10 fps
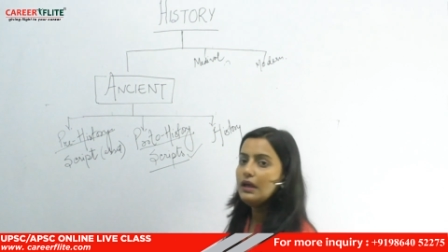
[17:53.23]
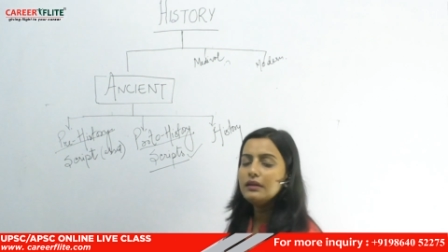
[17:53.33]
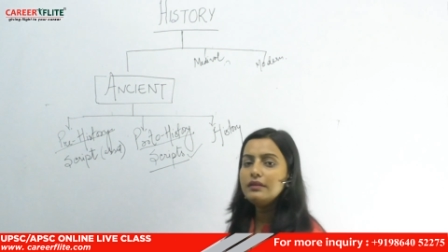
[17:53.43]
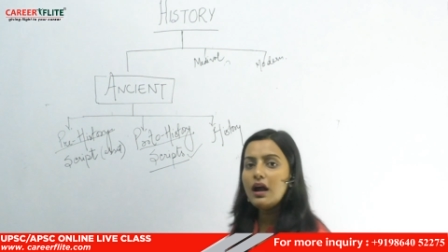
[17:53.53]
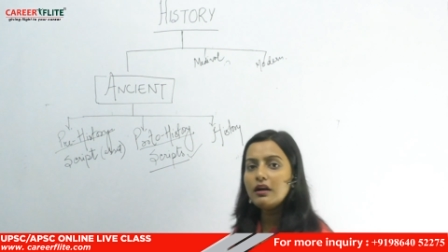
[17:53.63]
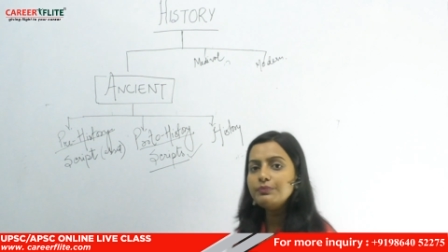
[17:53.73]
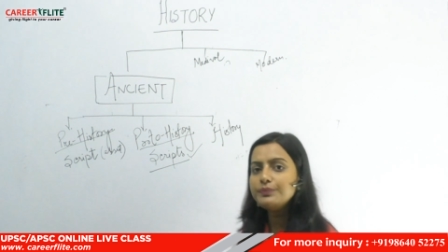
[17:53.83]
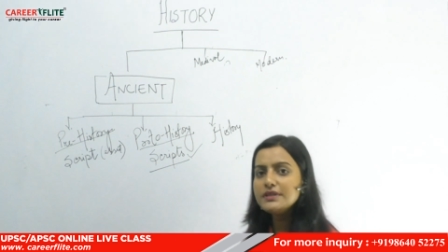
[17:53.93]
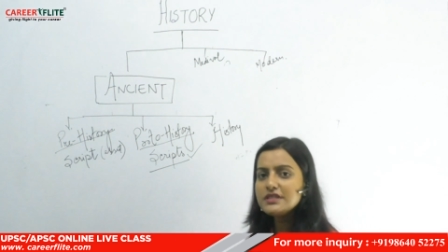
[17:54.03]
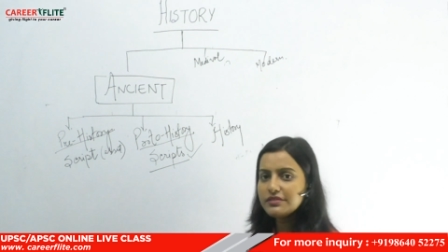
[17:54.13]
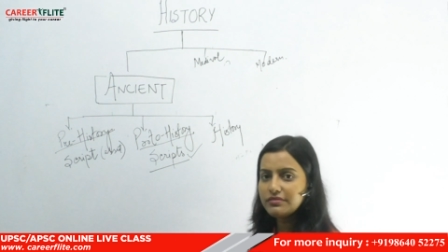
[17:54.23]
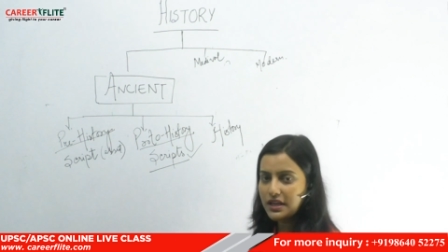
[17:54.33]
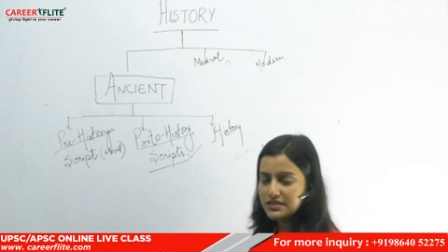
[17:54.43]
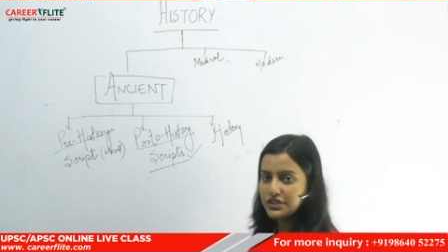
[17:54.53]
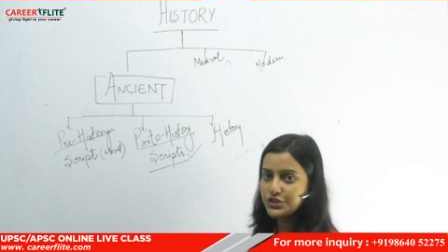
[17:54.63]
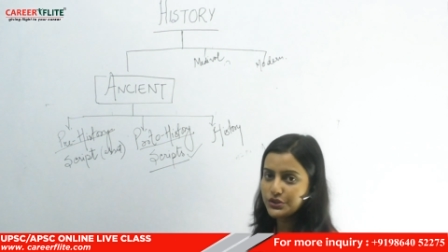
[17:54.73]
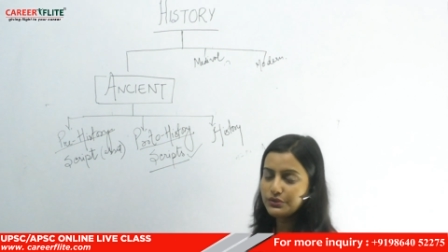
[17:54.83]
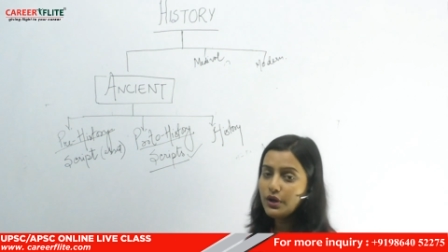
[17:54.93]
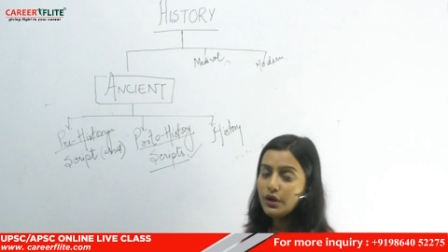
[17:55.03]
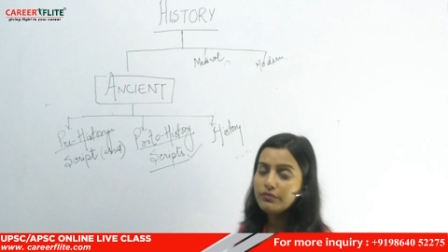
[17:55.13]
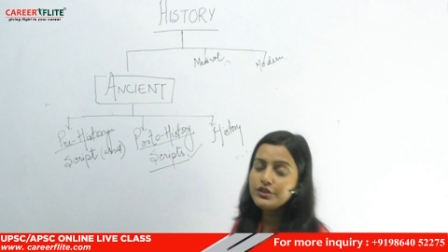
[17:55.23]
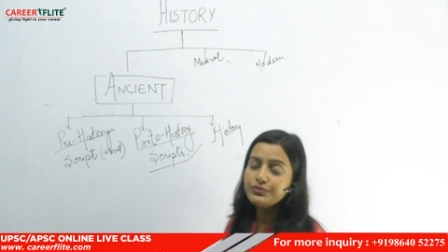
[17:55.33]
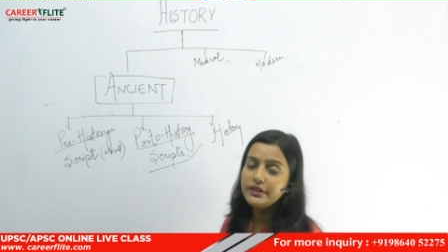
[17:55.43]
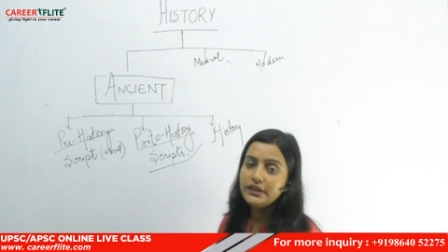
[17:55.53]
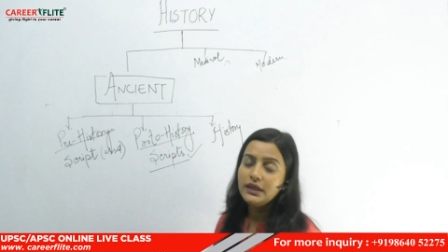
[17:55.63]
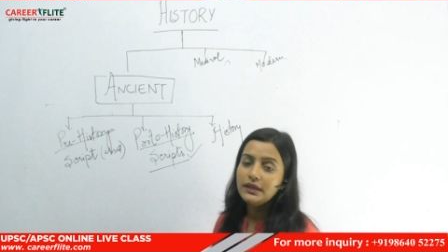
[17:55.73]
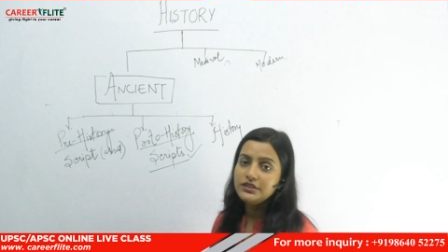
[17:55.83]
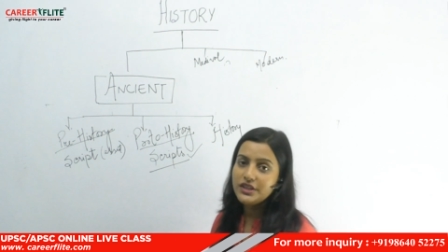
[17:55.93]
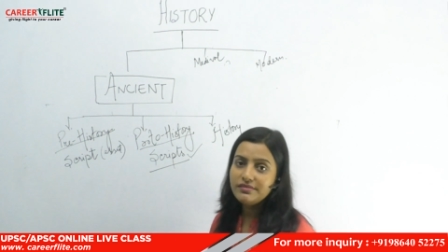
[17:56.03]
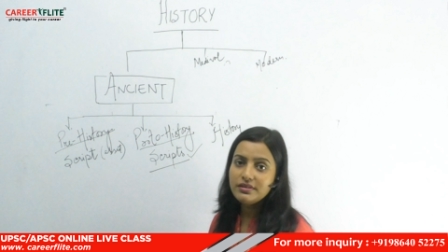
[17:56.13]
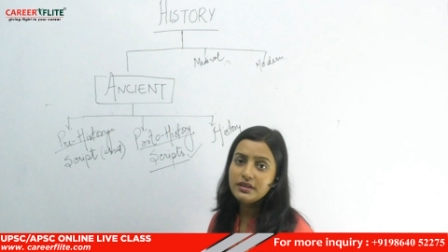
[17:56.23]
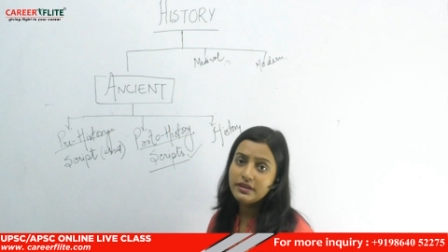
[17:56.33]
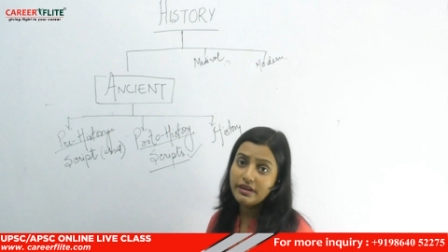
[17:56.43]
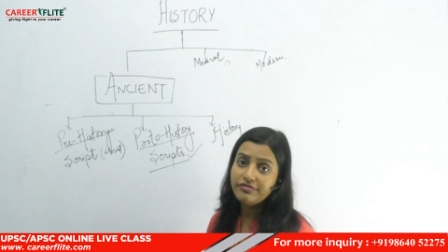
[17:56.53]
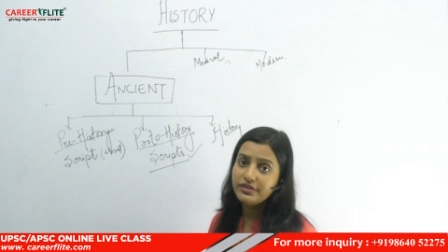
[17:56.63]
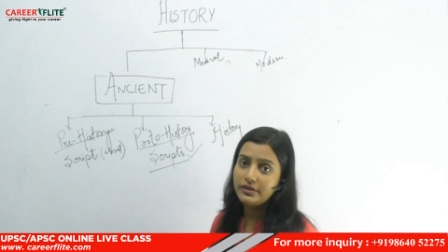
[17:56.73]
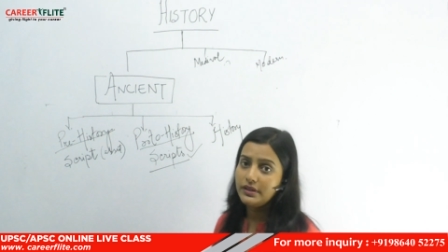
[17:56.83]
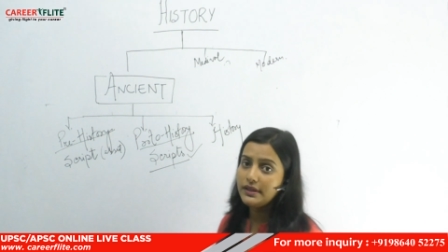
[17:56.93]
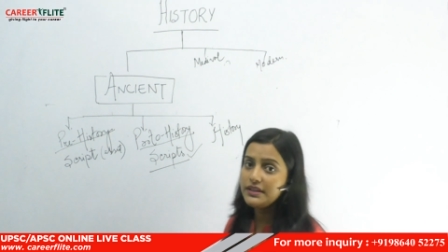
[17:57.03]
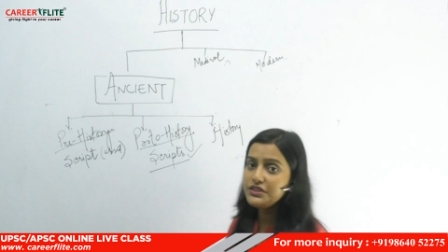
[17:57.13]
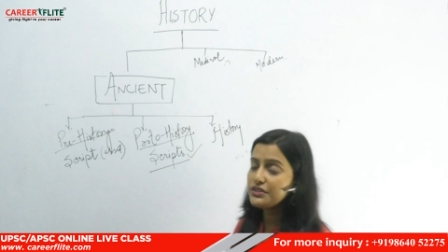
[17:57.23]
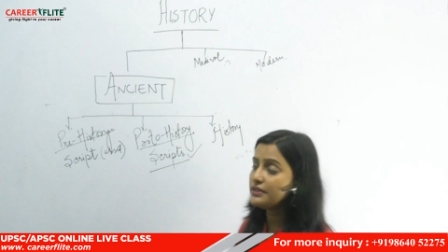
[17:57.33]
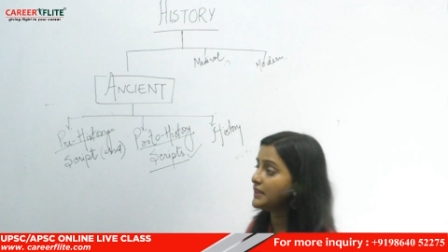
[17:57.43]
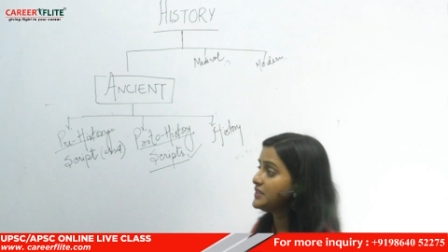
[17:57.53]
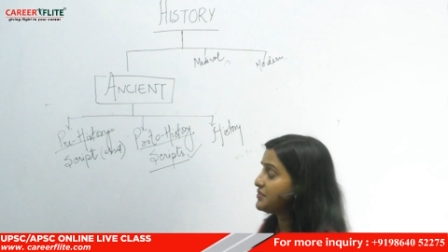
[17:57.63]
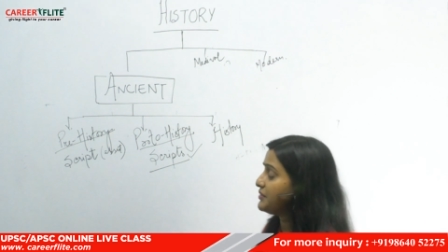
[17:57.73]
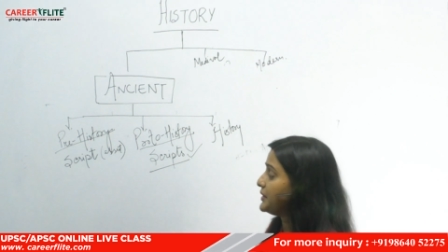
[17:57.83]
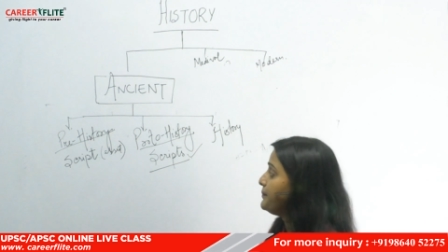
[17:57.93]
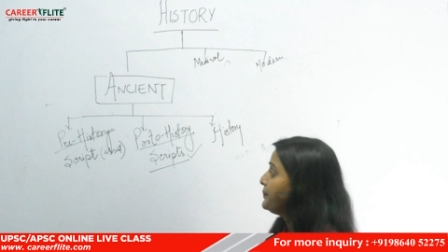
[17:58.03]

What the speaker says: the Harappan civilization, which we generally refer in ancient history,